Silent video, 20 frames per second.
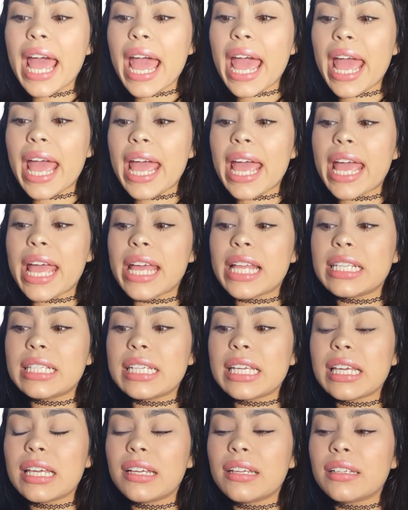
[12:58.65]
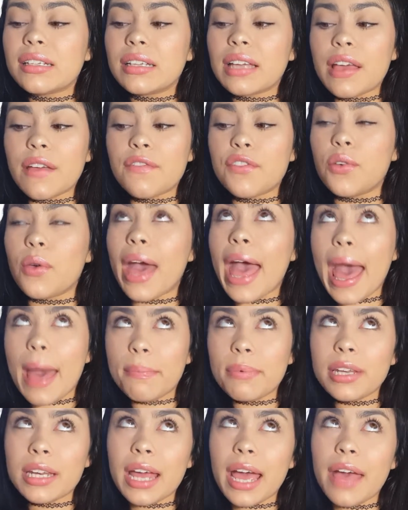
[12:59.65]
And if you
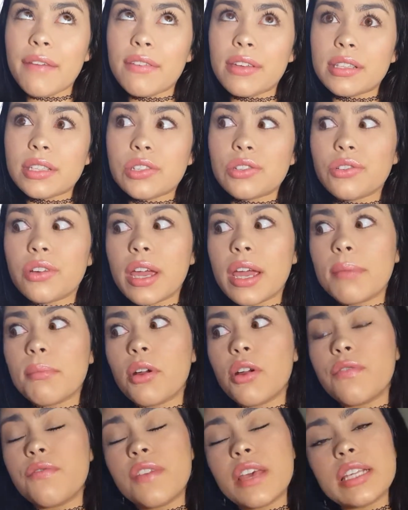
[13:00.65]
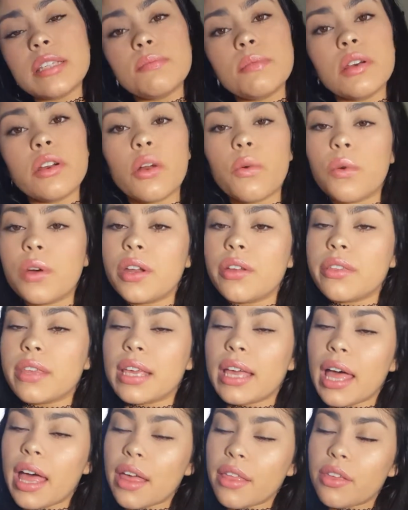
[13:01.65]
happen to have Instagram or Facebook or one or
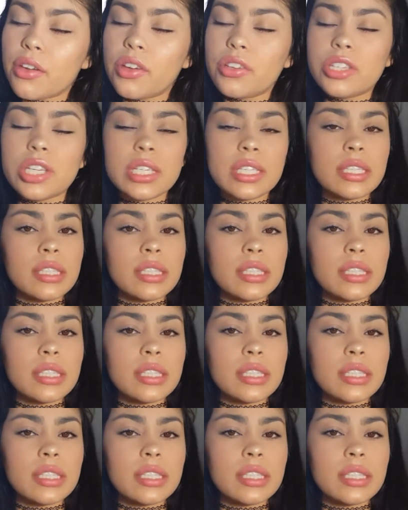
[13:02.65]
the other,